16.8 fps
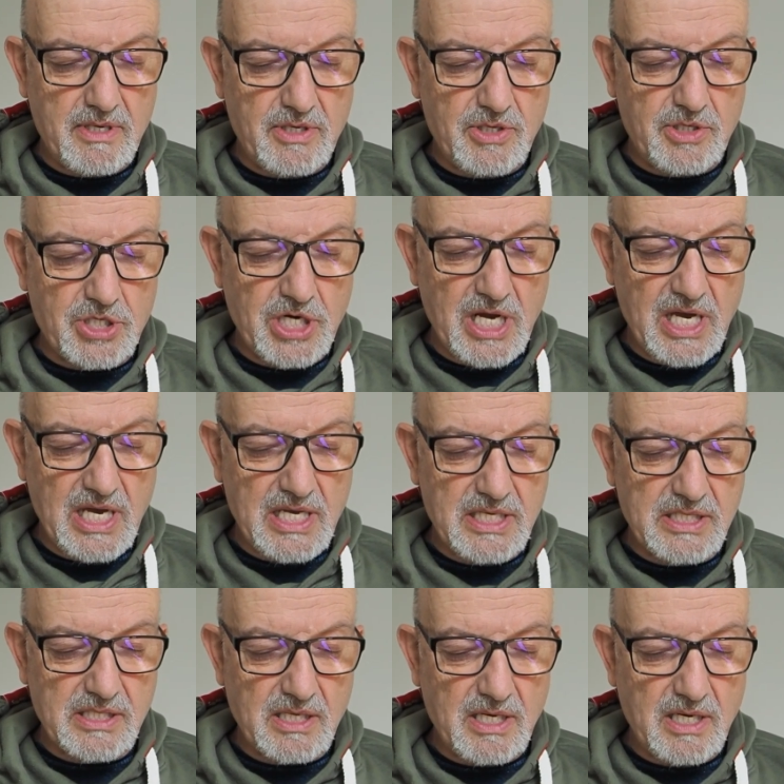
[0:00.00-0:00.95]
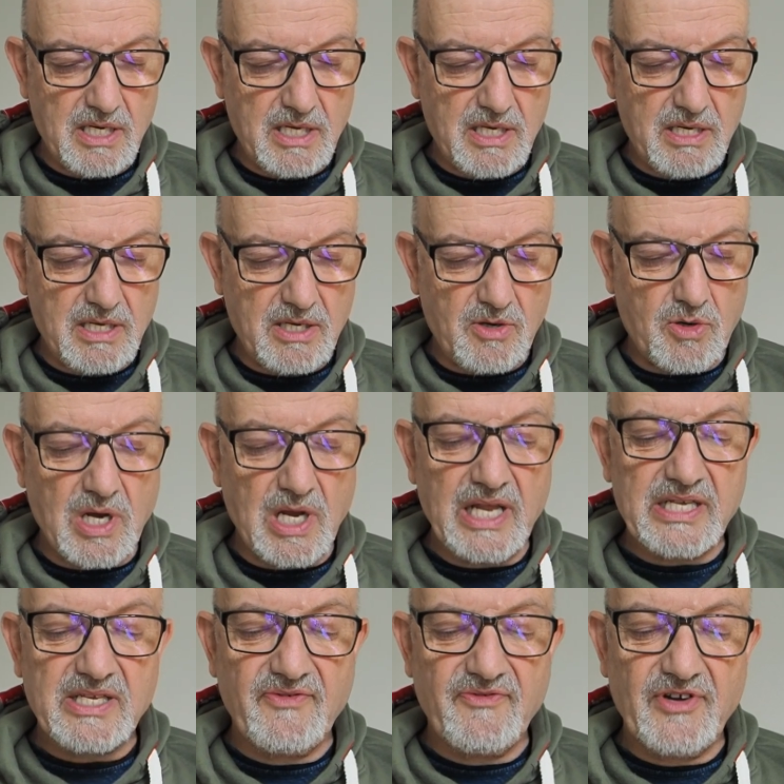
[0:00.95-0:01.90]
shares or
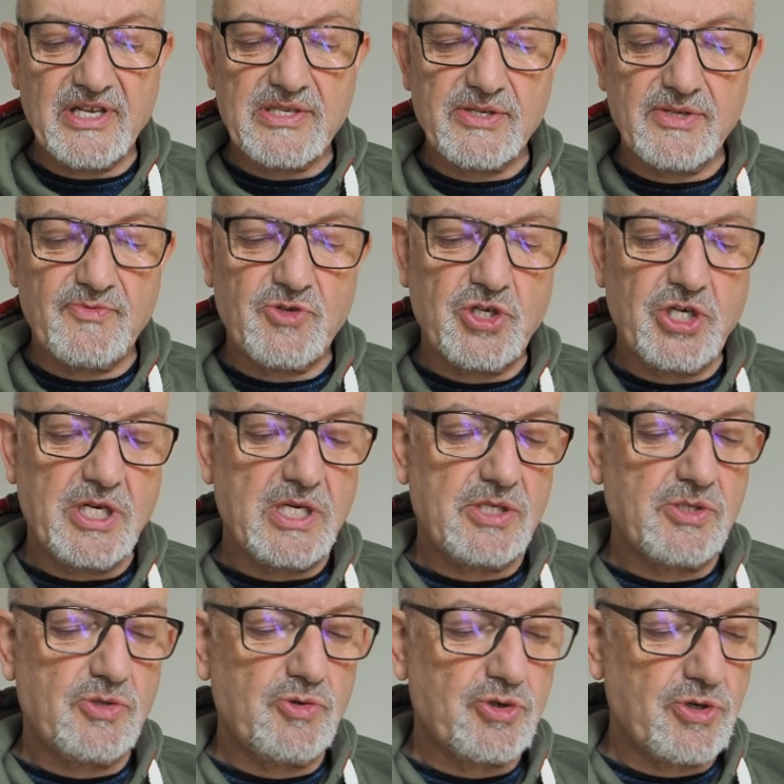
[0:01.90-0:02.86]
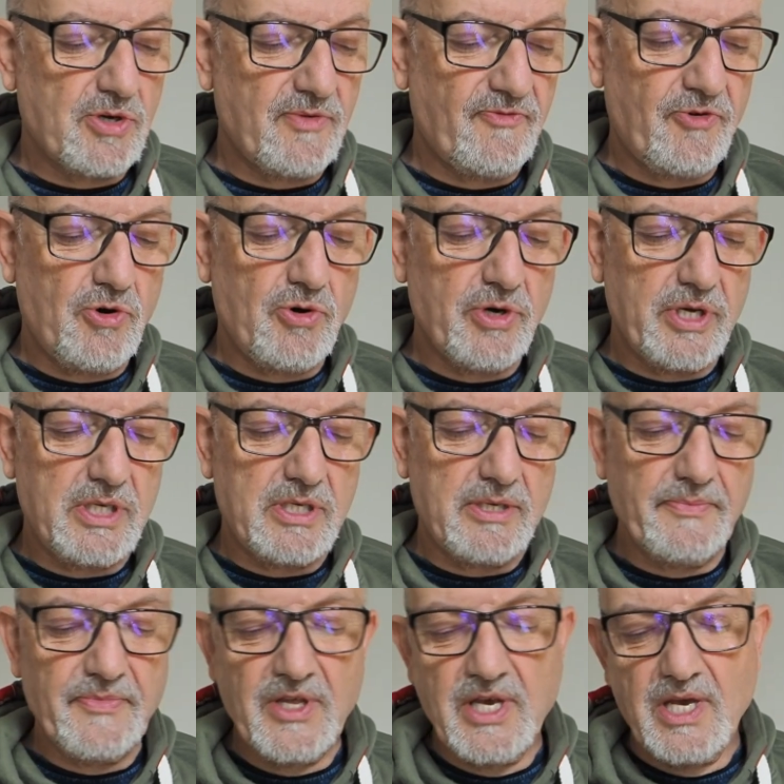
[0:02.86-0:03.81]
collective funds of shares you should avoid,
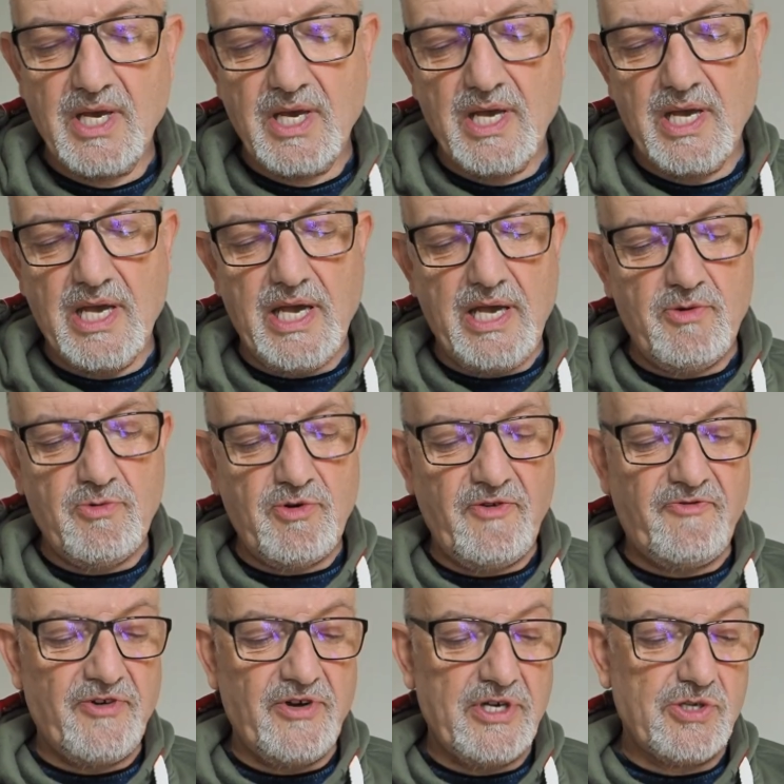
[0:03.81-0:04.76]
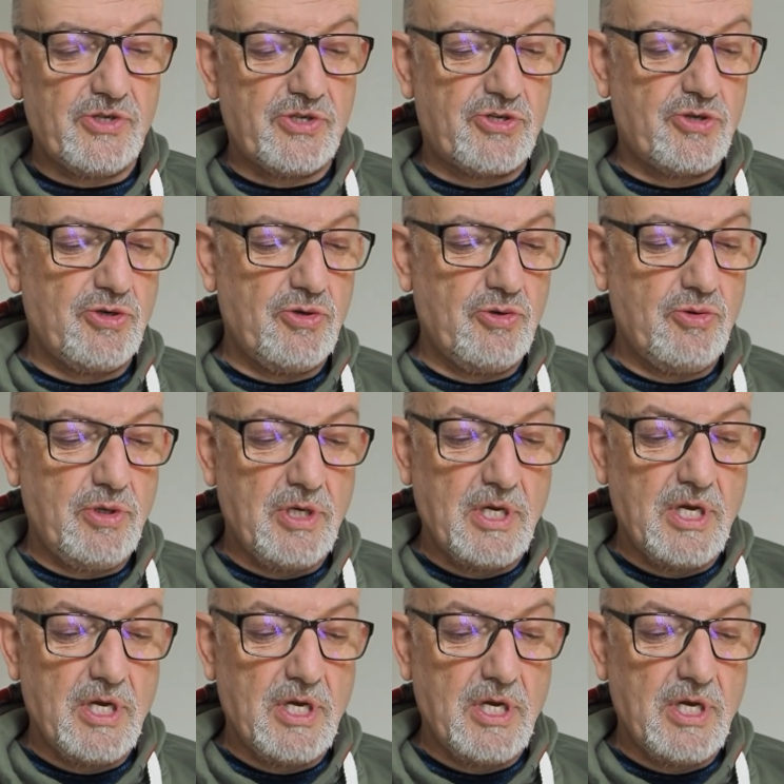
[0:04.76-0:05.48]
it refers to